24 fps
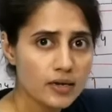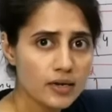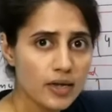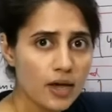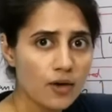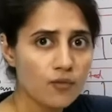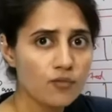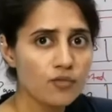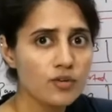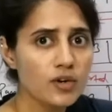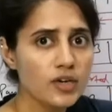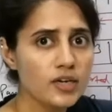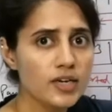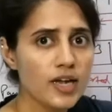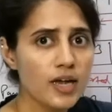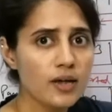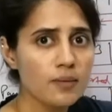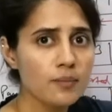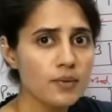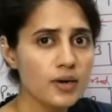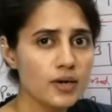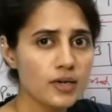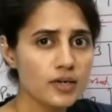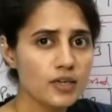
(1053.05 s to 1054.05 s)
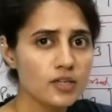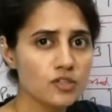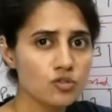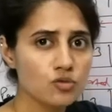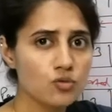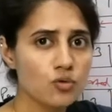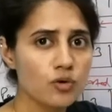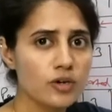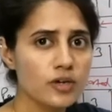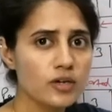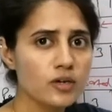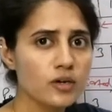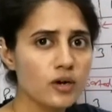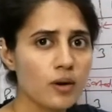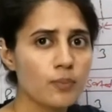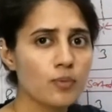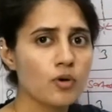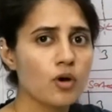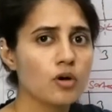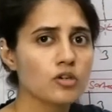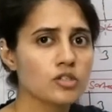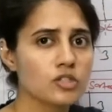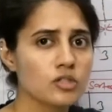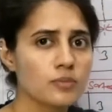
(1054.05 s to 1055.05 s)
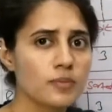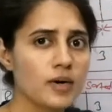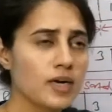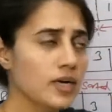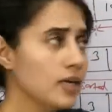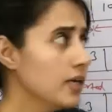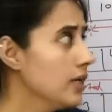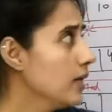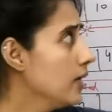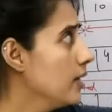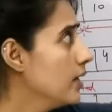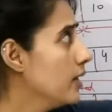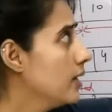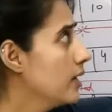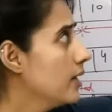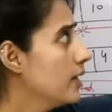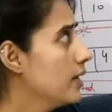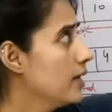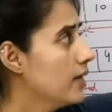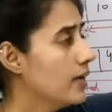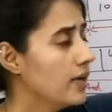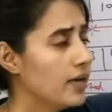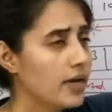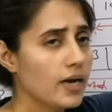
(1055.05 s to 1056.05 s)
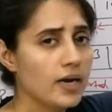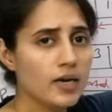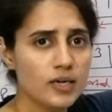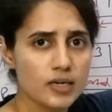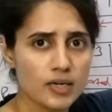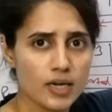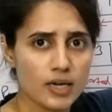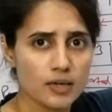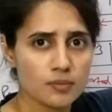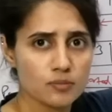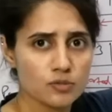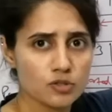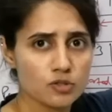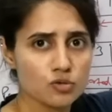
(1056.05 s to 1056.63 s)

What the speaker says: Every time it is going approximately n times.